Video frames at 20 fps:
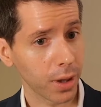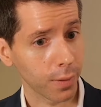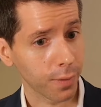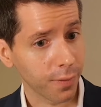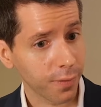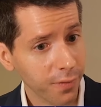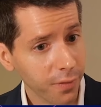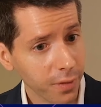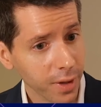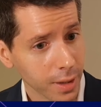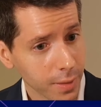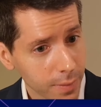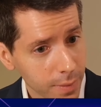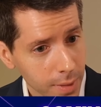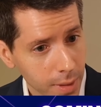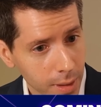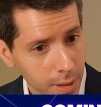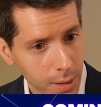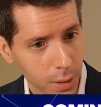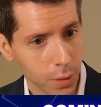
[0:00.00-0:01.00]
a
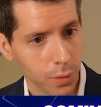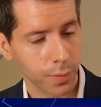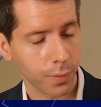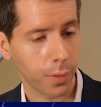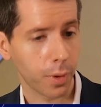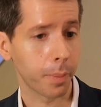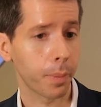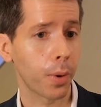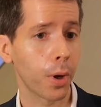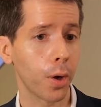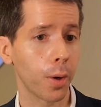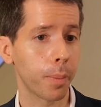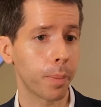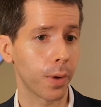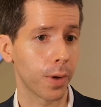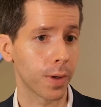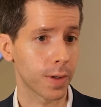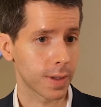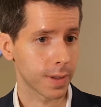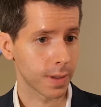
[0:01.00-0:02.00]

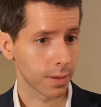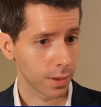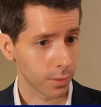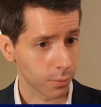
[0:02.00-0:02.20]
fit-for-purpose